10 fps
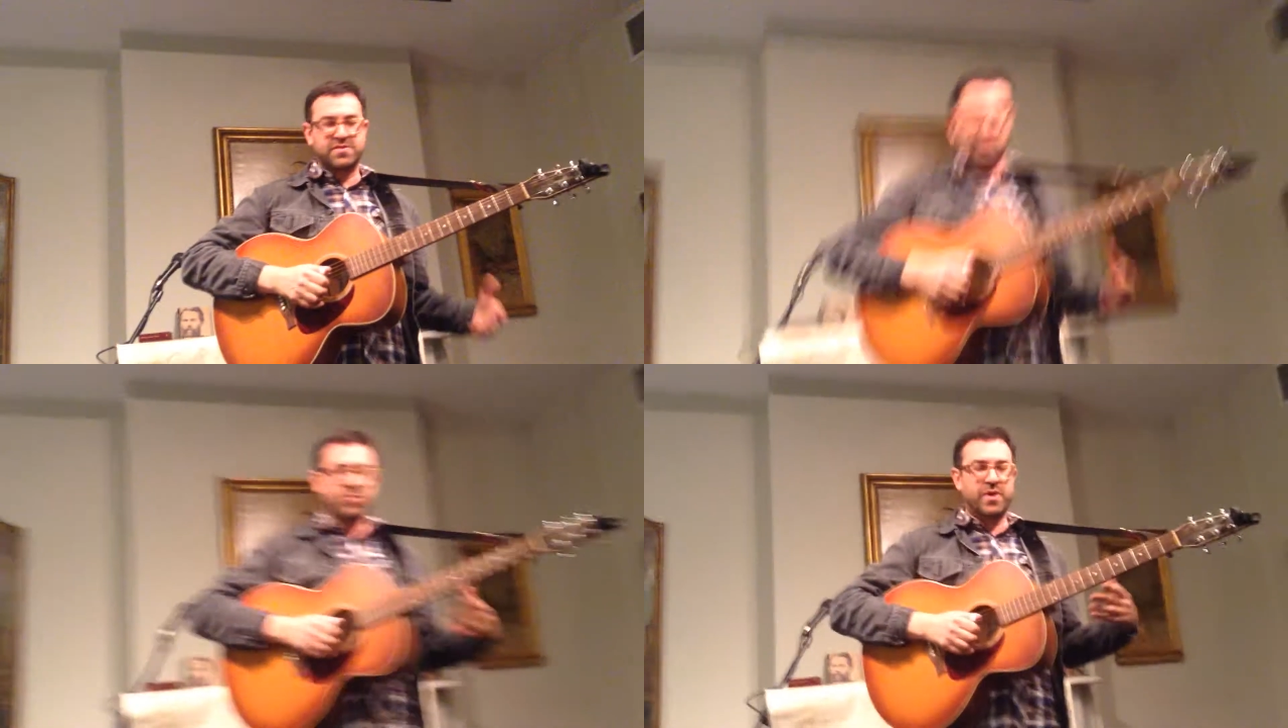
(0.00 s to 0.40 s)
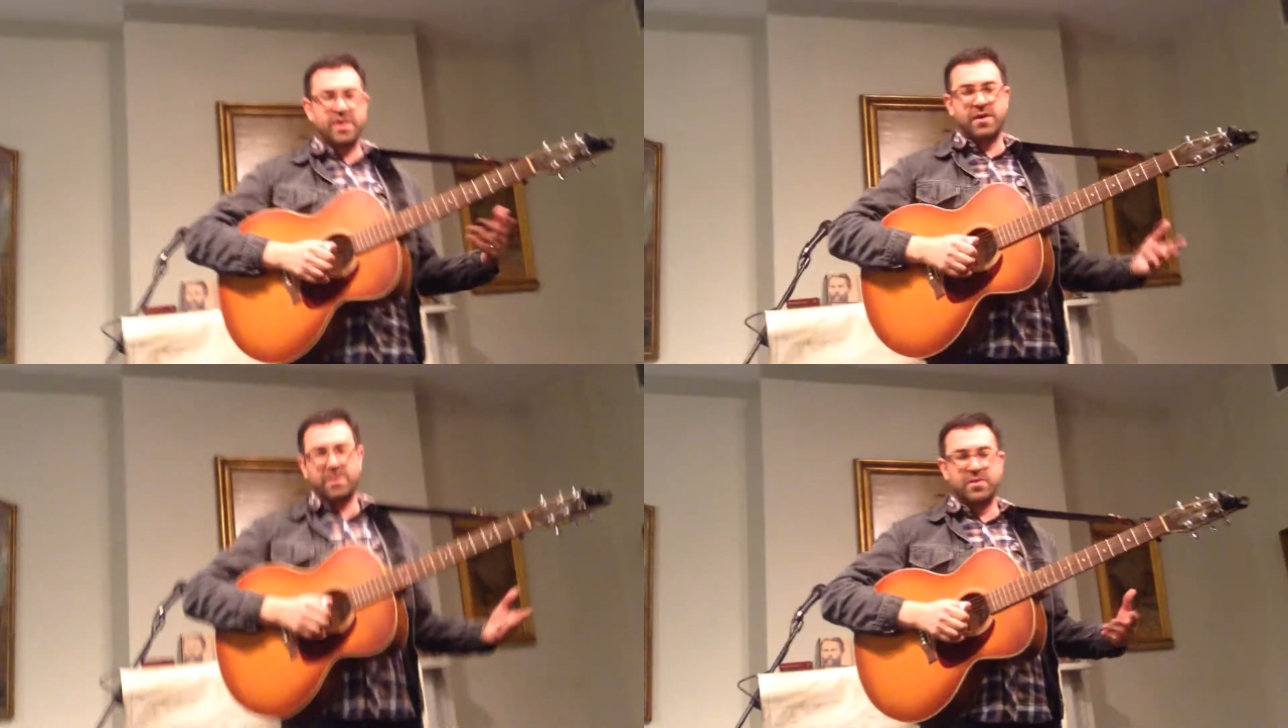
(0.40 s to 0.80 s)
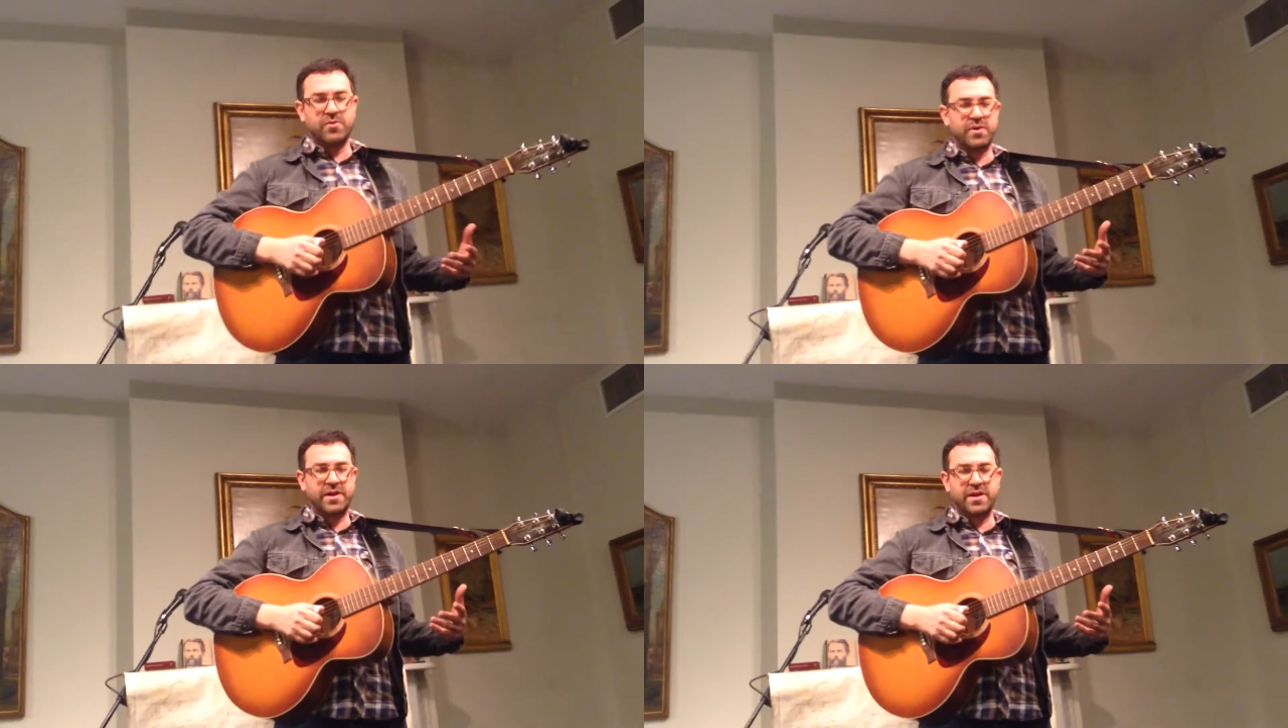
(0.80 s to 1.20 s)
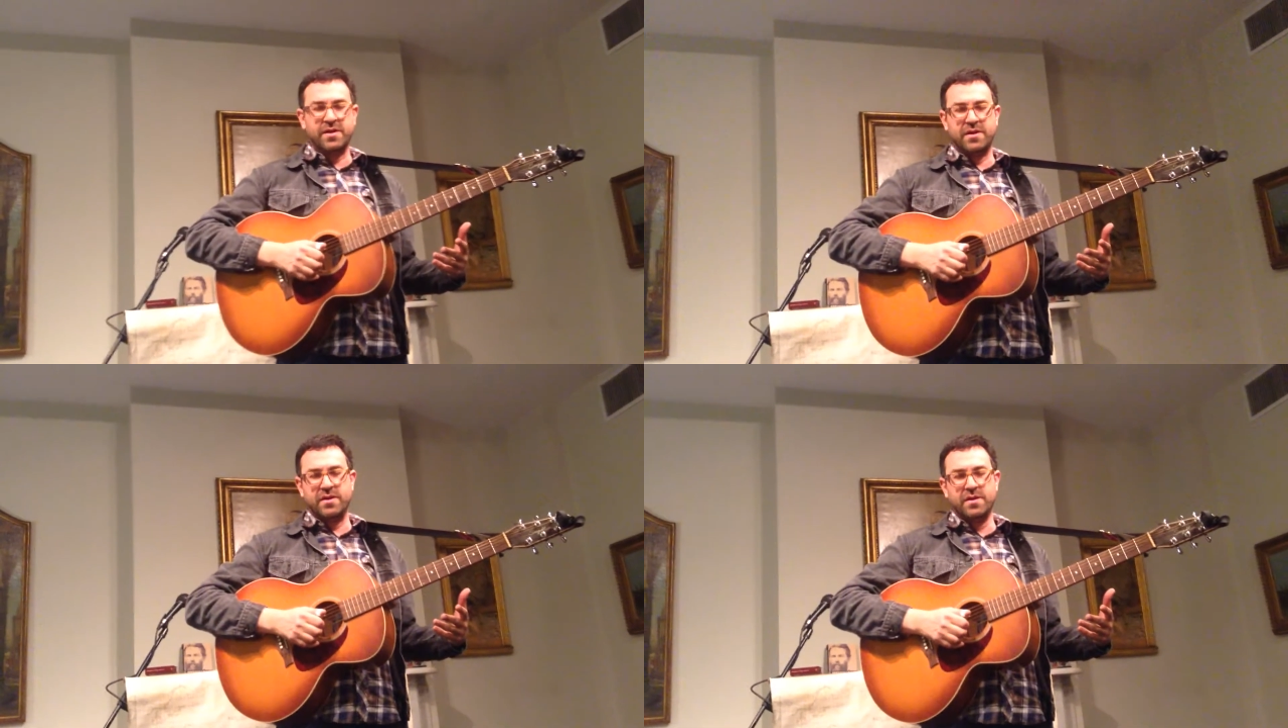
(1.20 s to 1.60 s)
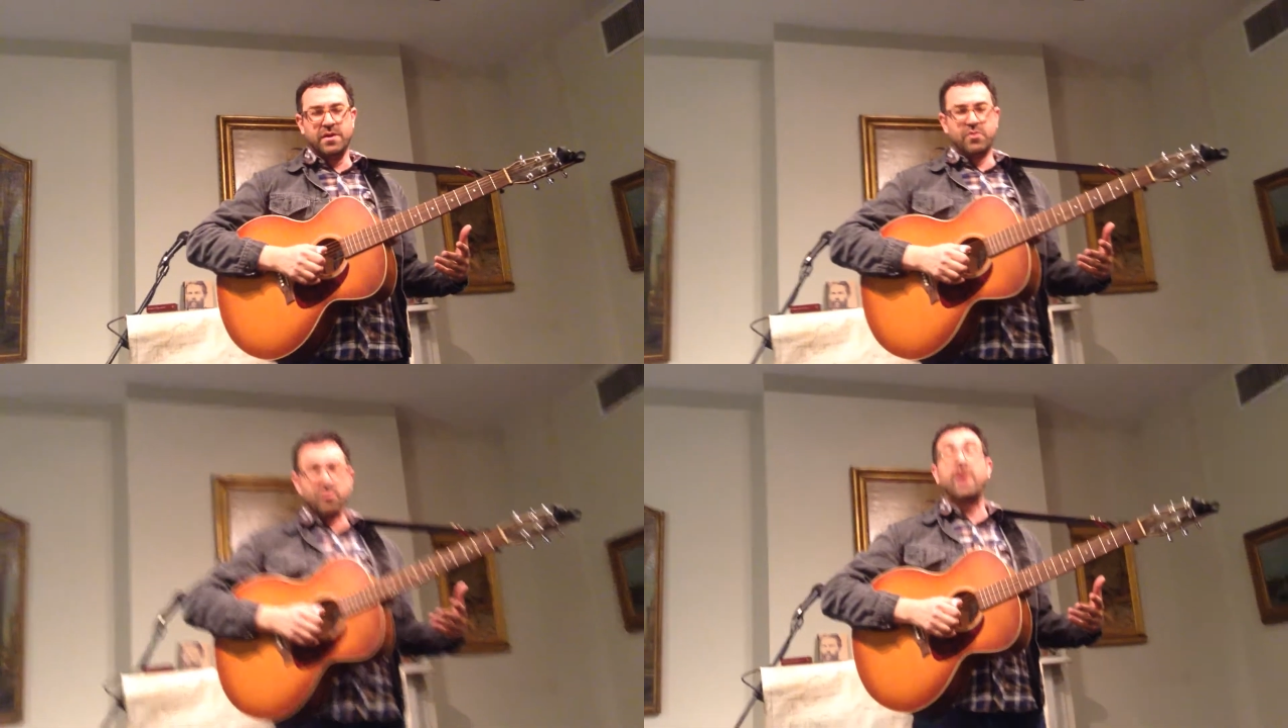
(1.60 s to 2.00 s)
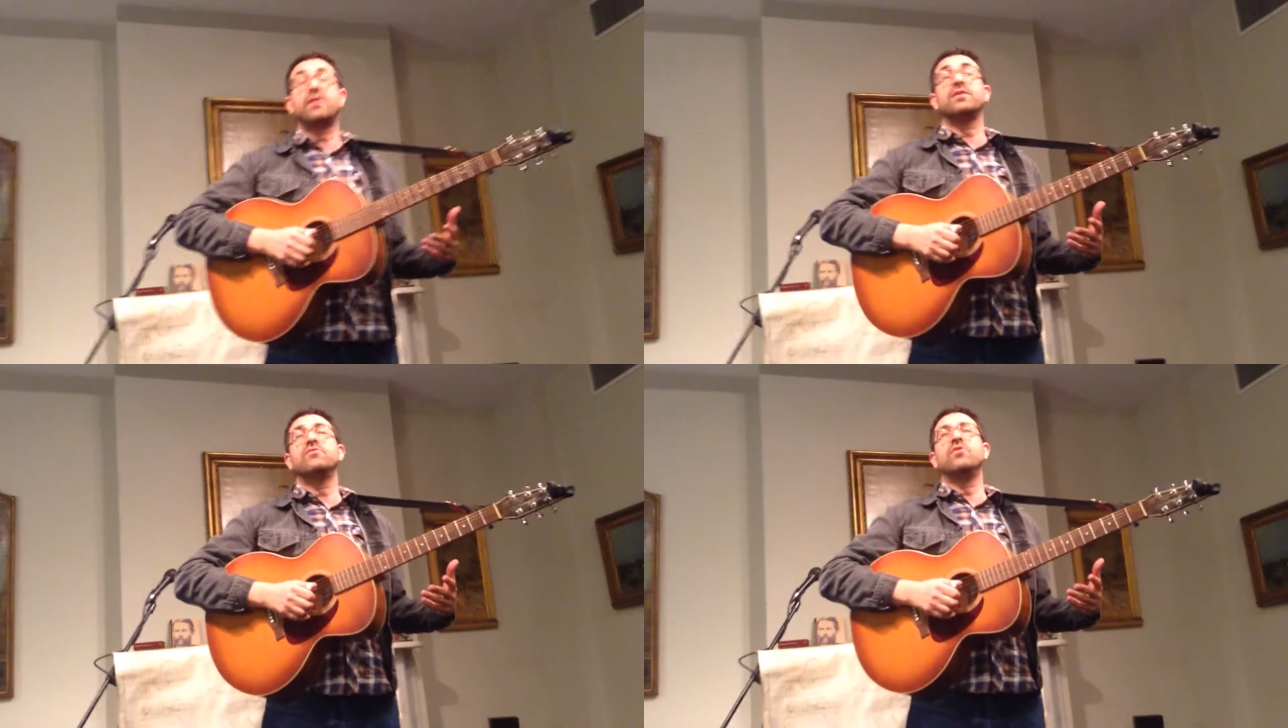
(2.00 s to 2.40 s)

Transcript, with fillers: Way, Holloway, uh, rock and